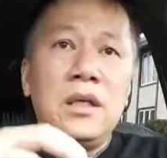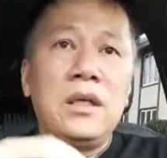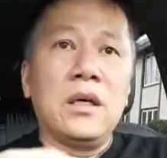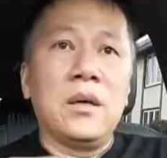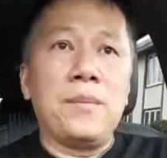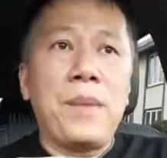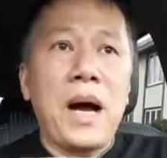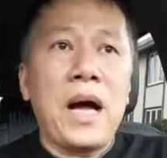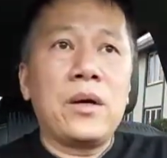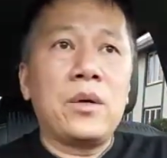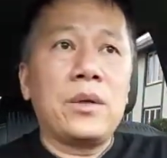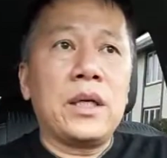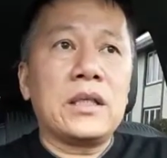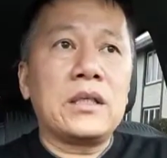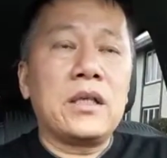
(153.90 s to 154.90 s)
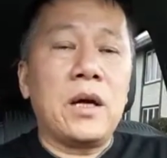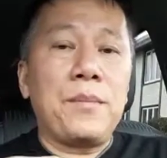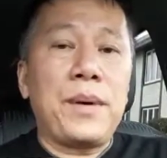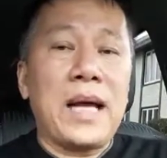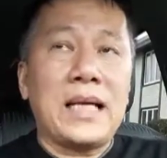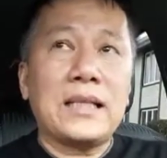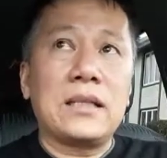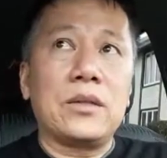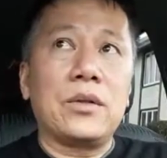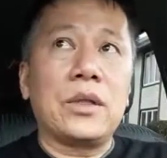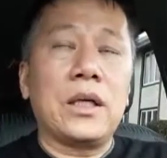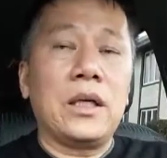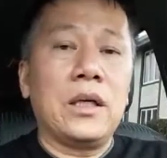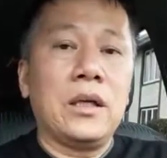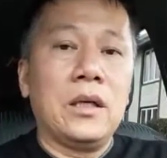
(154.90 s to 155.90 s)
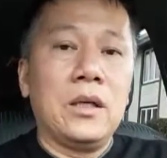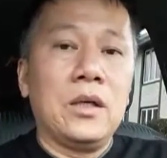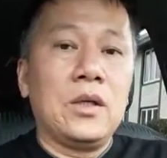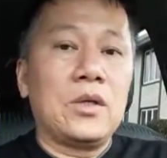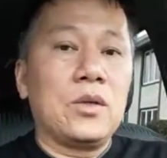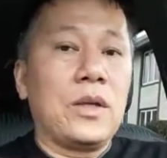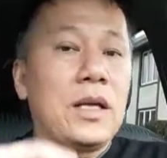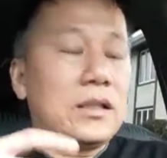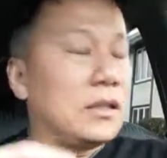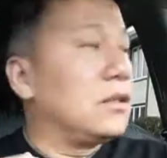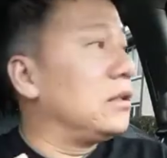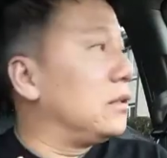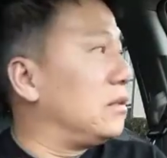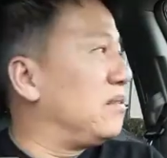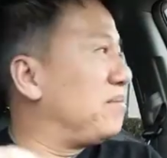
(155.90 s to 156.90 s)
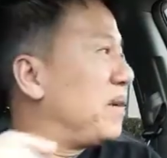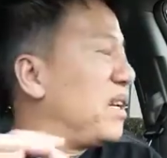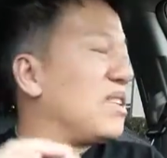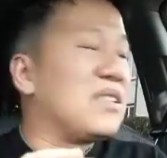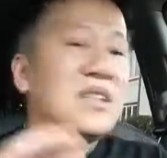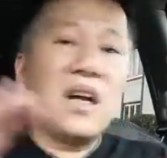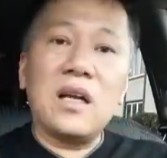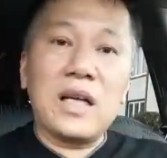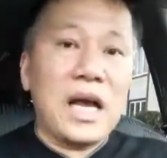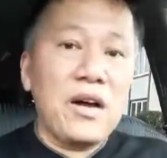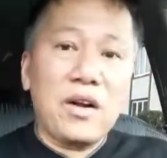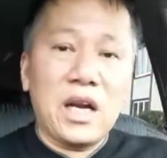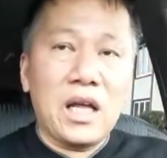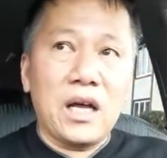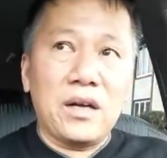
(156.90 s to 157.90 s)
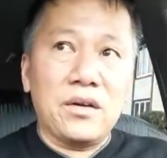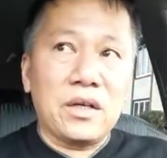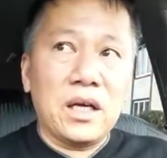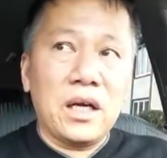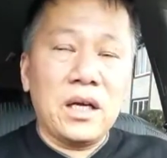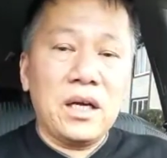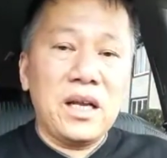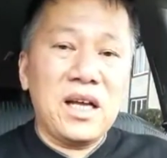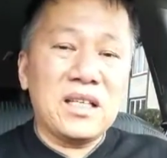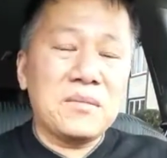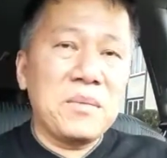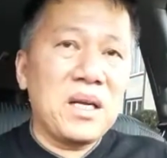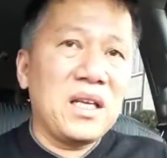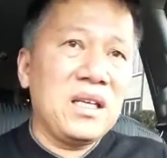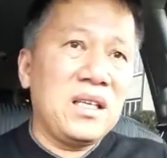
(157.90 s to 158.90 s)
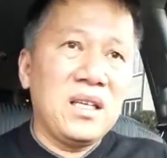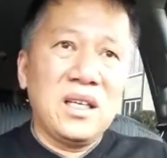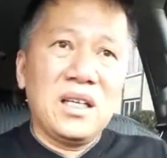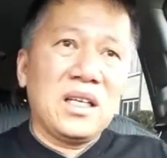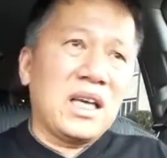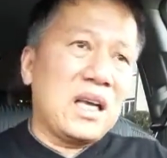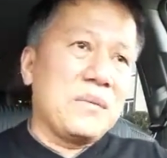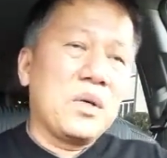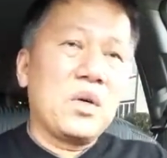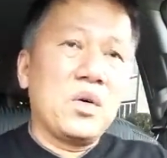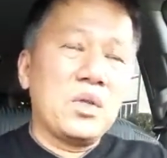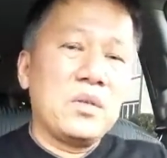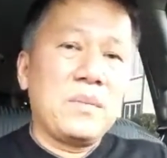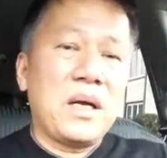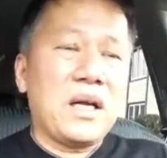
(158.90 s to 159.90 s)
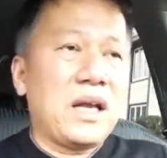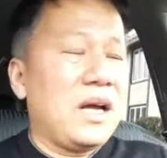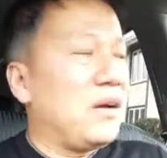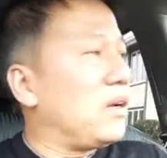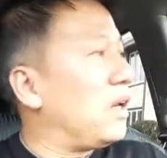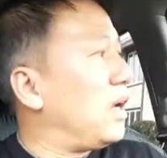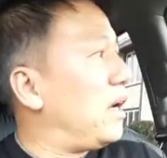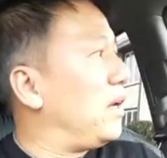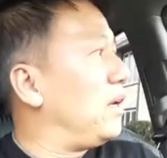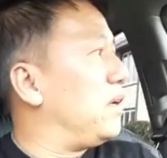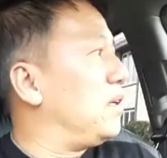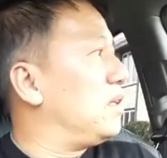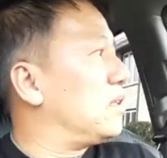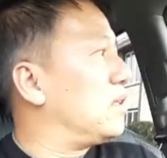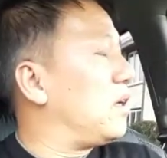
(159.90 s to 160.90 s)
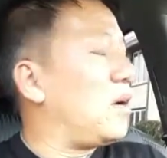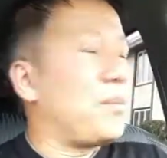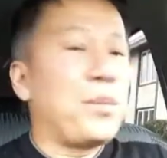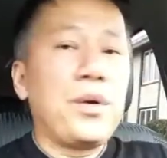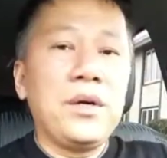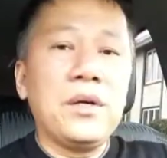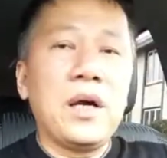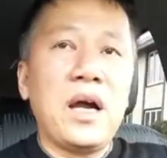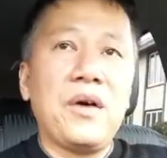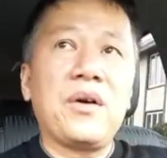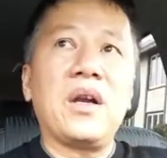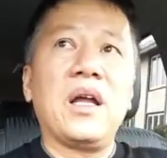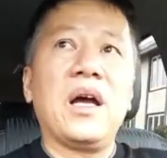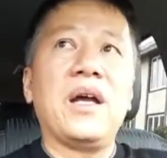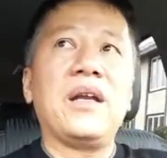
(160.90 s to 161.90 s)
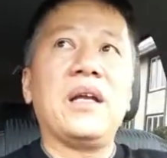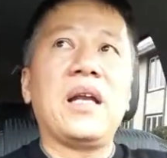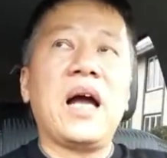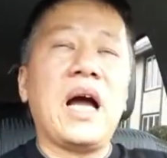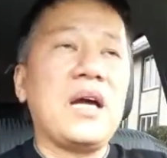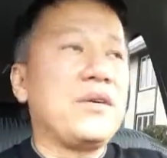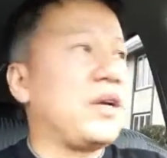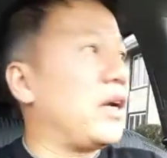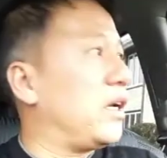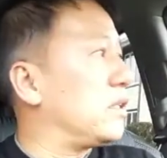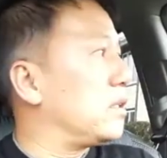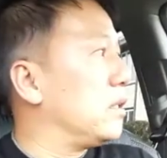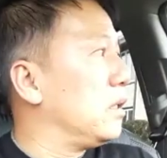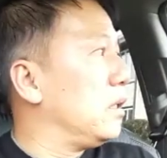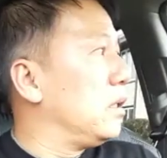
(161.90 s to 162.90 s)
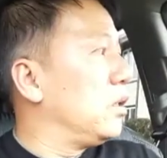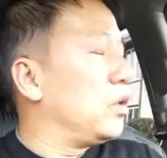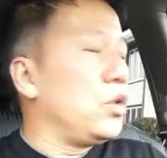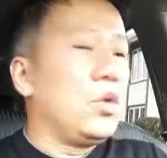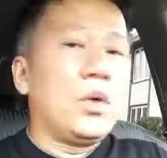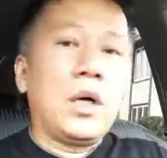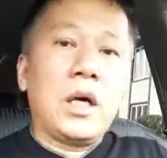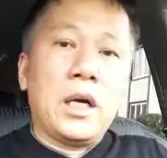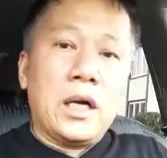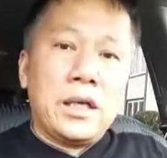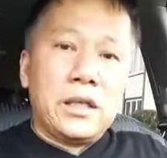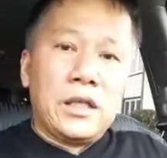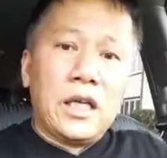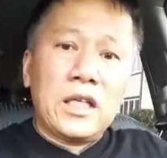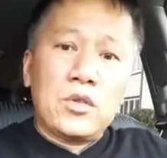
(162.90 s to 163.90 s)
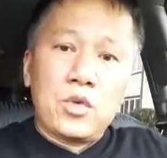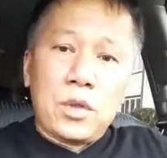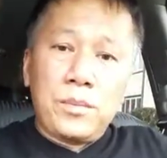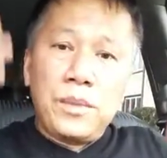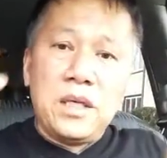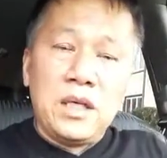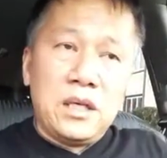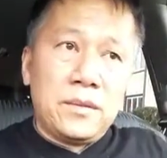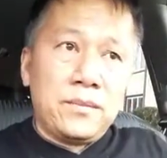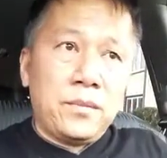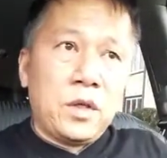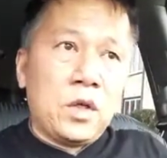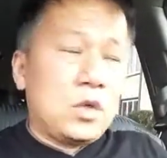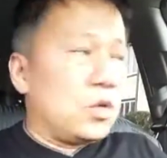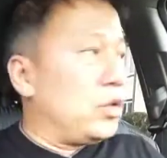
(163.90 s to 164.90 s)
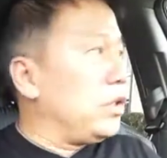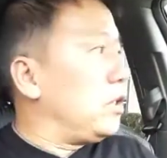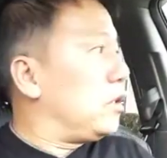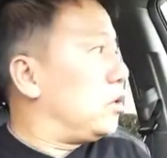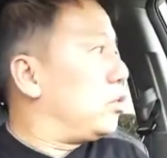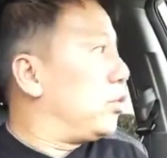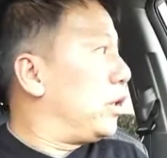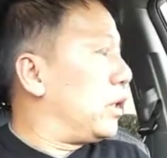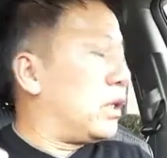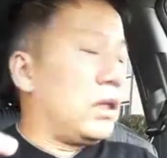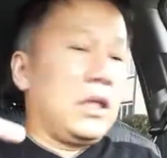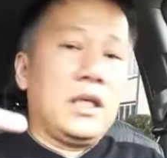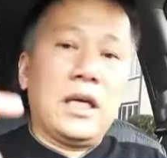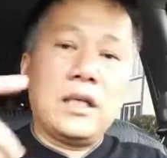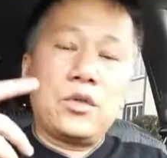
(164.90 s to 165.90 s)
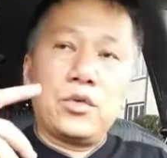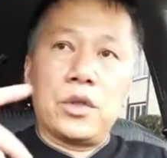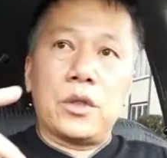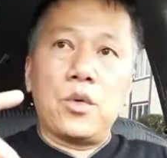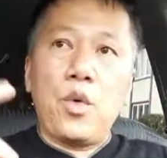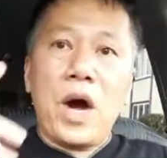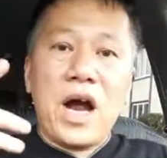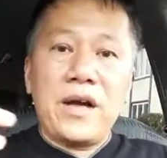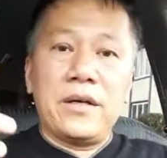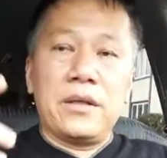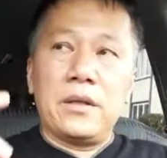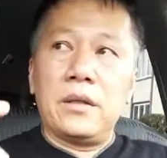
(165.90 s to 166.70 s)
bottle that's not plastic, okay? So that's good. But it's not alkaline, okay? It has many chemicals to make it alkaline, and it's not pure alkaline and ionized. You are an electric being, so you need to drink electric water.